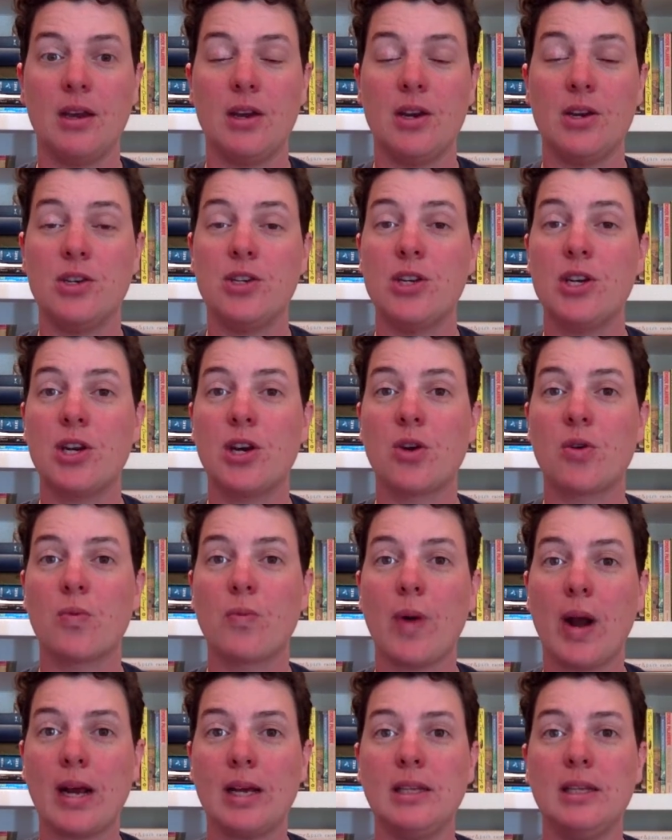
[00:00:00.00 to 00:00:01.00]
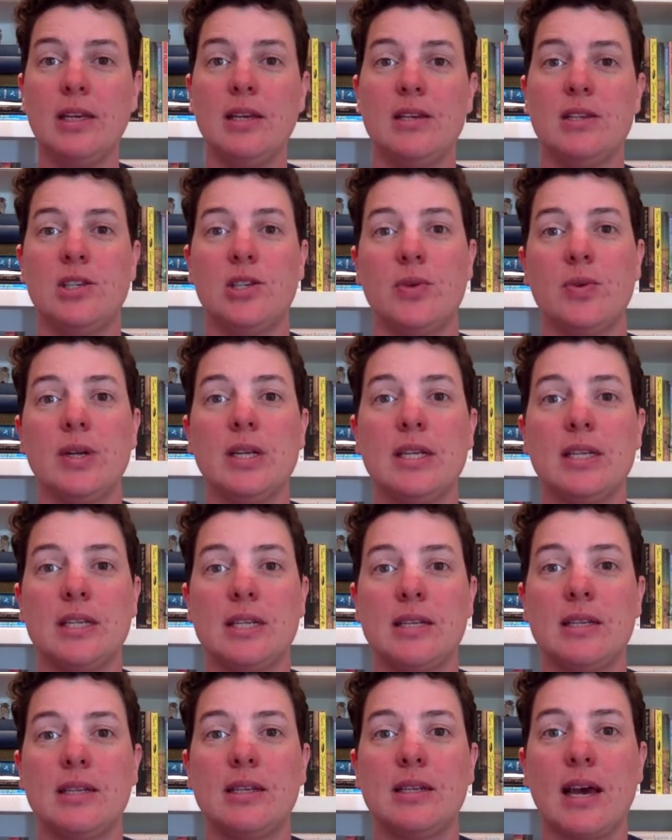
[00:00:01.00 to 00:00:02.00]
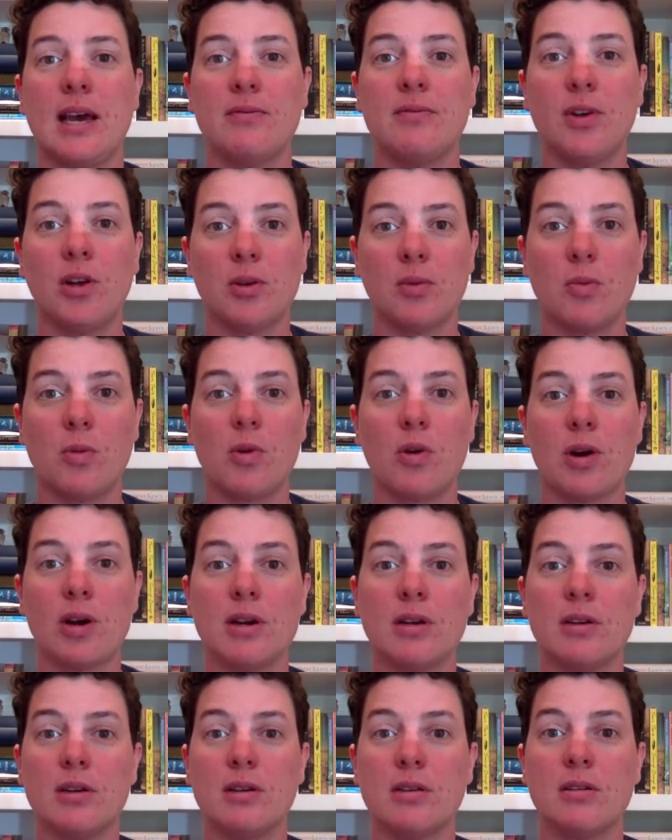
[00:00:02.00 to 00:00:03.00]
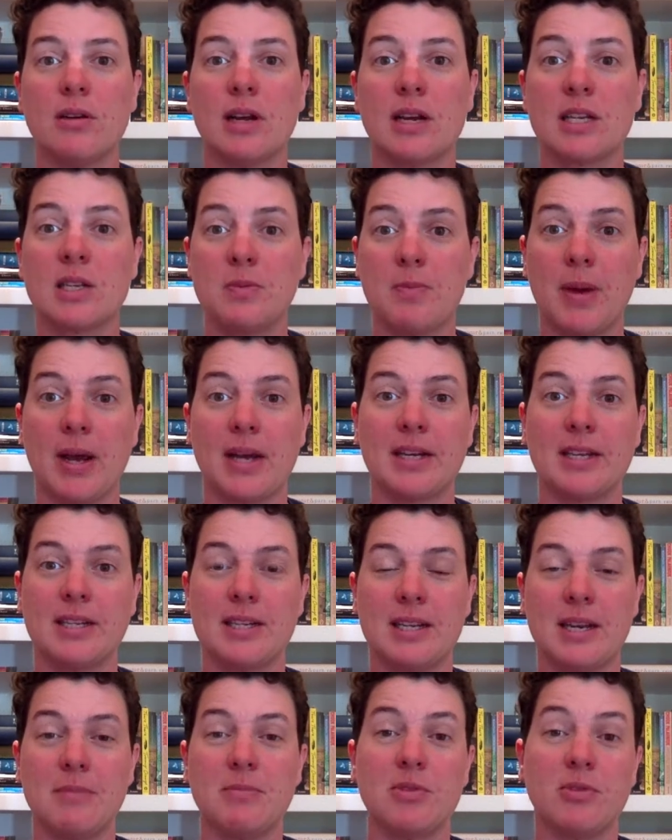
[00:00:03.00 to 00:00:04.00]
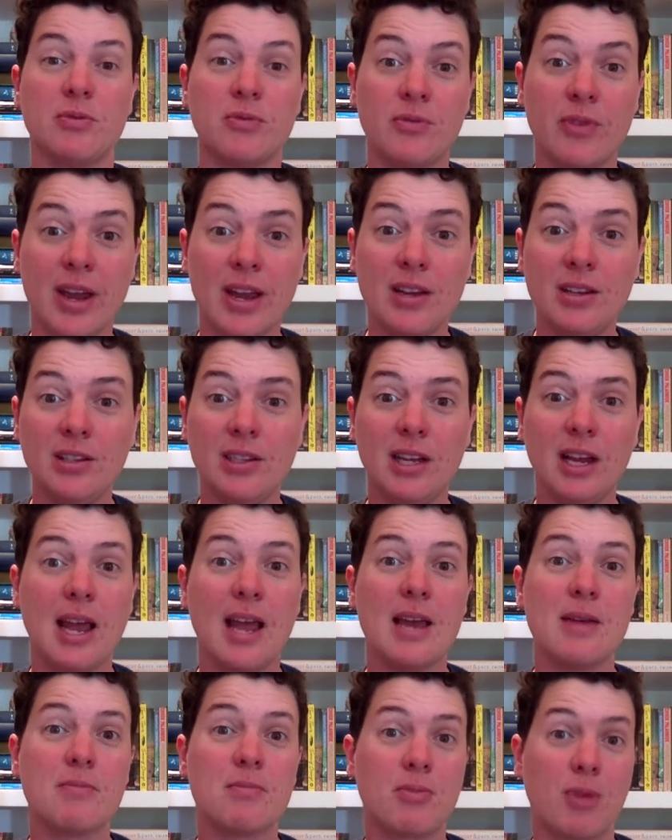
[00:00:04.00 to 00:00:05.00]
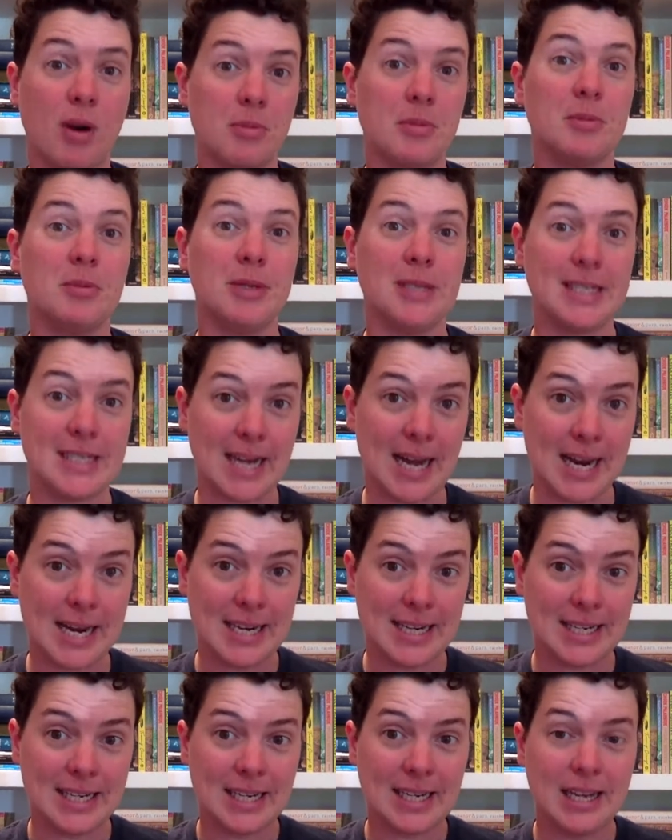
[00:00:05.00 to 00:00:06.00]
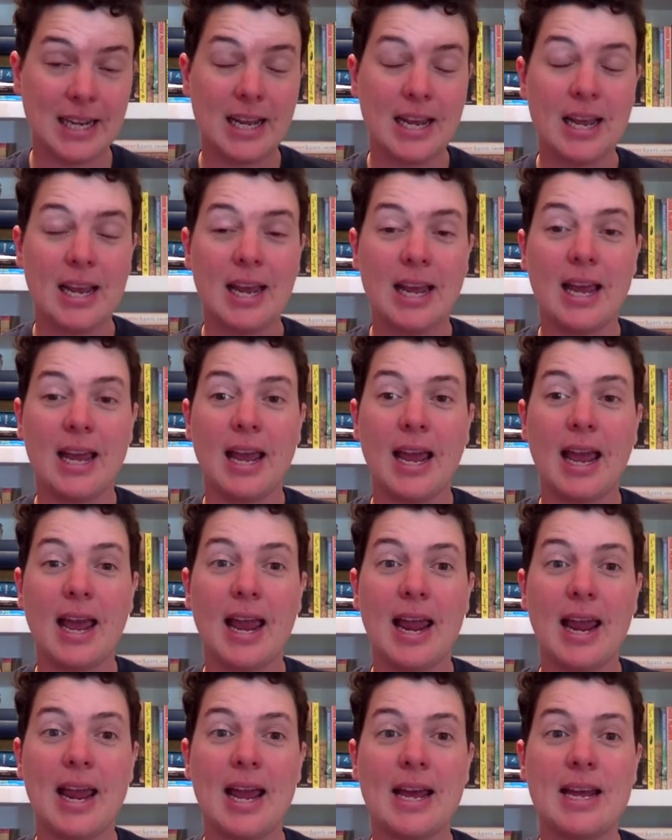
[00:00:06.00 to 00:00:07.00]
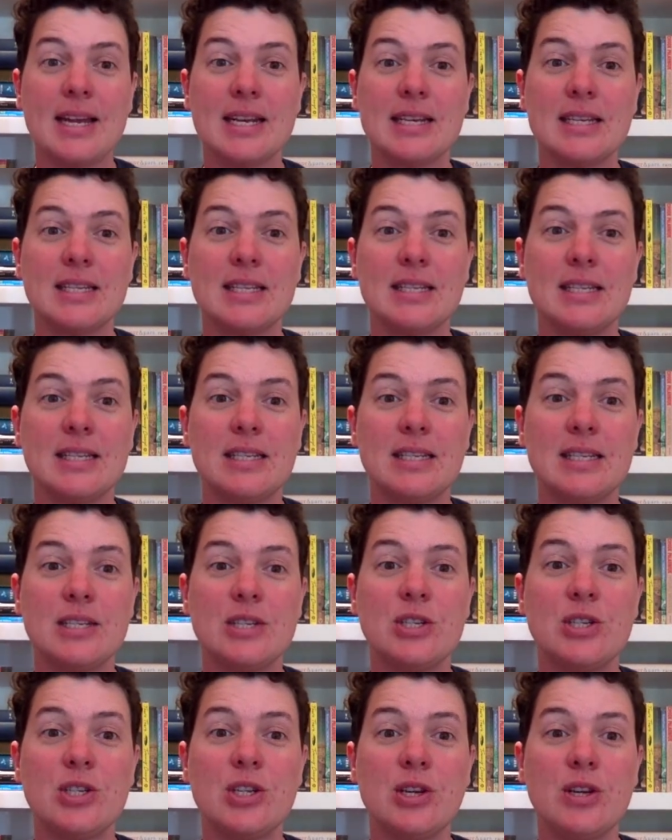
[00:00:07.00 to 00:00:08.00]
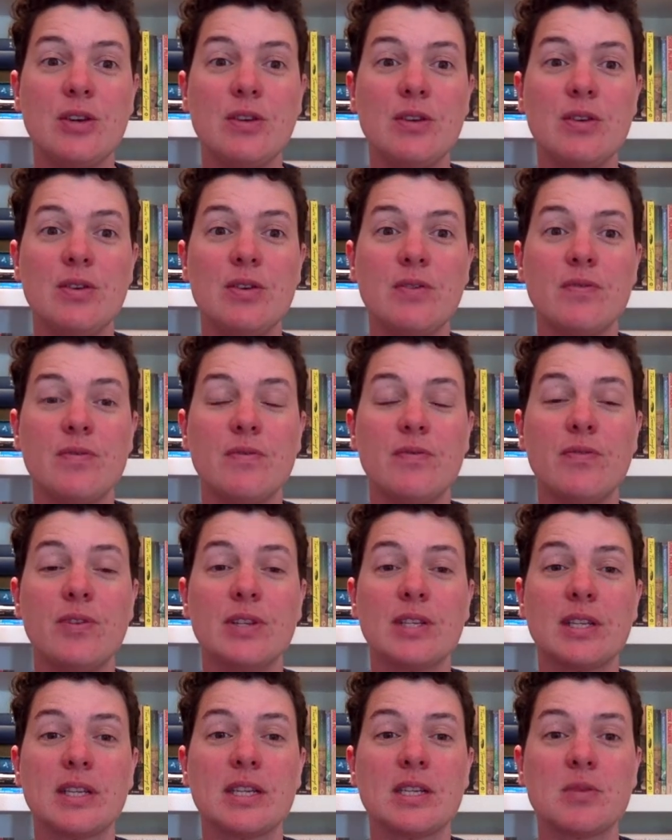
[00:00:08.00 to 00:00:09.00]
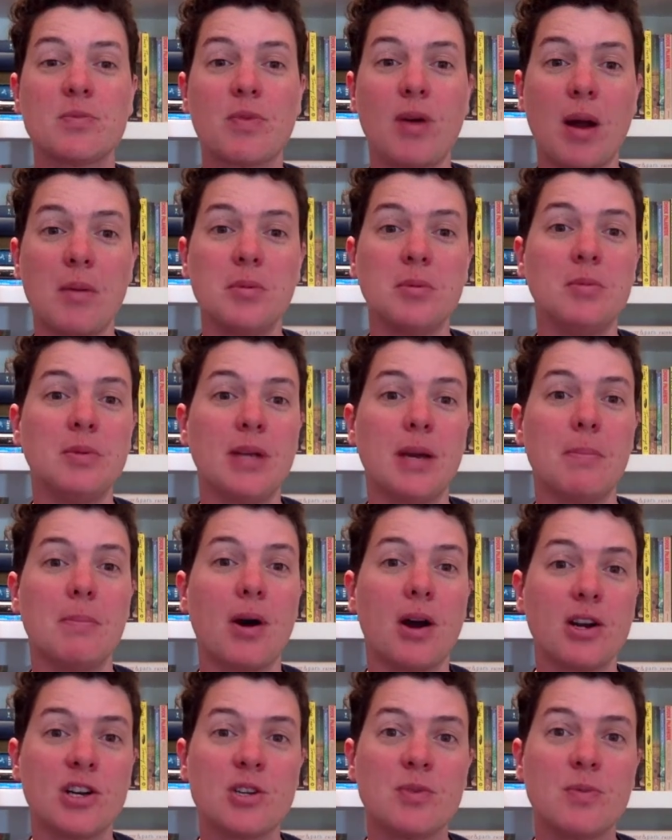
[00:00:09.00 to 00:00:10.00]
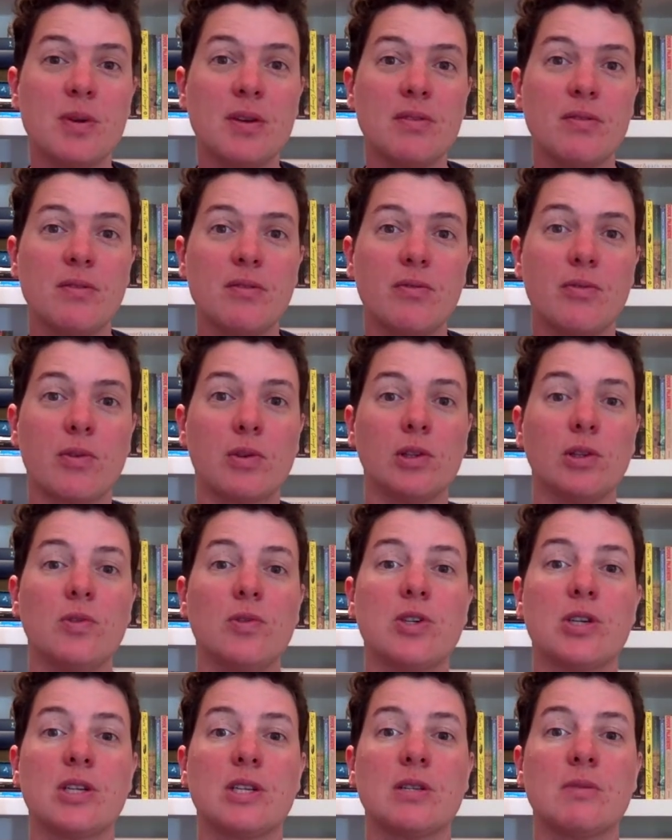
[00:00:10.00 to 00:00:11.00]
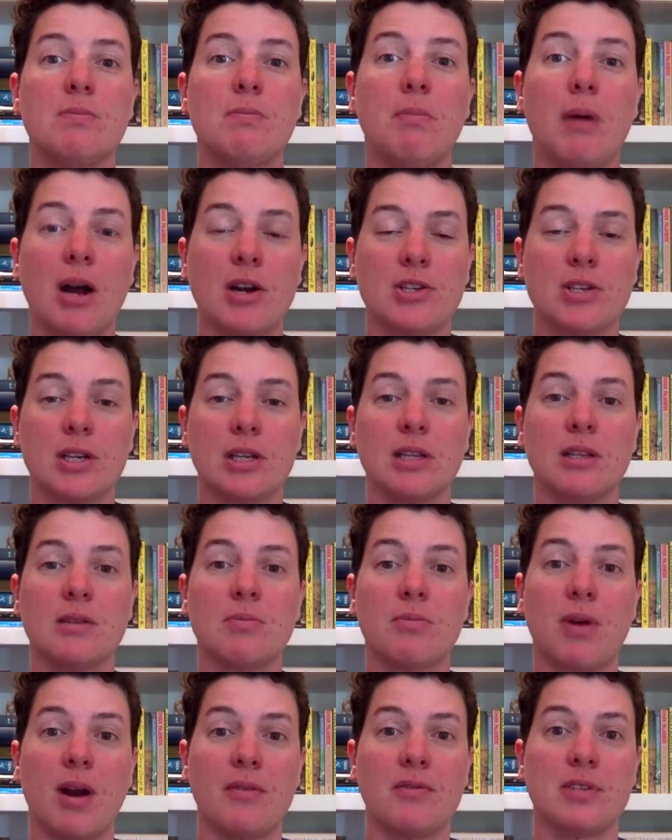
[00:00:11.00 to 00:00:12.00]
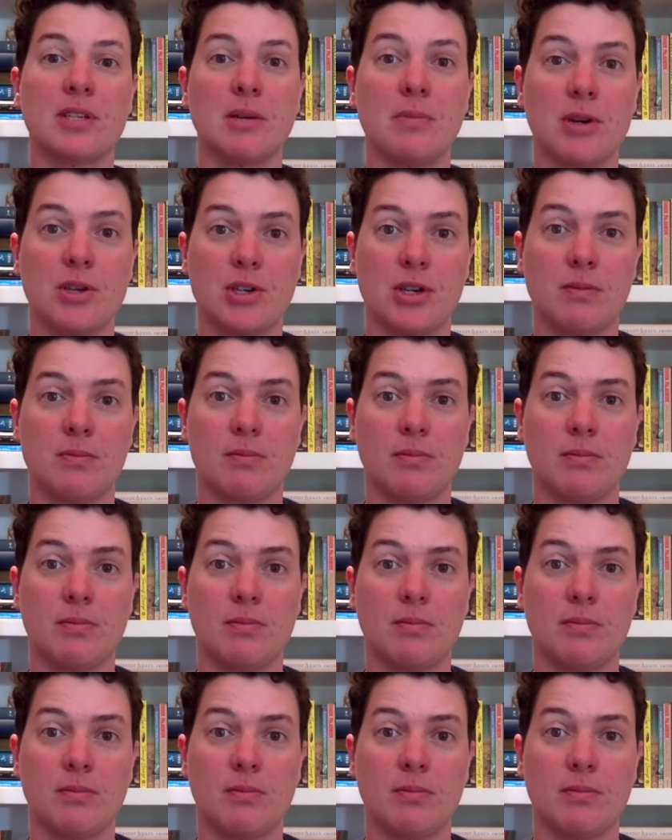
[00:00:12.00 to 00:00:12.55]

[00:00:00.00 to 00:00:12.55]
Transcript: She correctly intuits that Voldemort expects him to fail and probably die, and she feels that this is probably a punishment for Lucius botching the prophecy mission.